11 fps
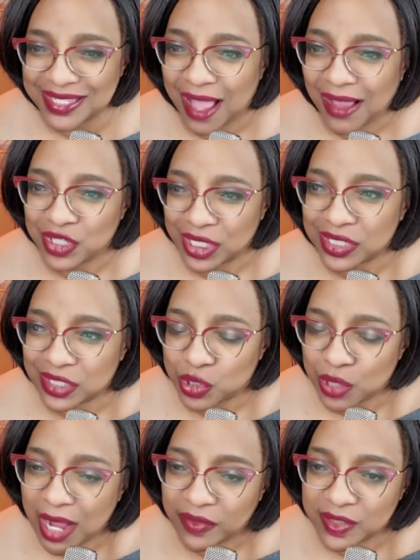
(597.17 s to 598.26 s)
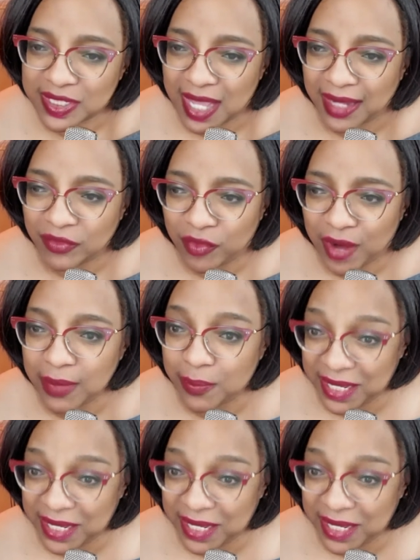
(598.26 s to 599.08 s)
not just the travel side, right?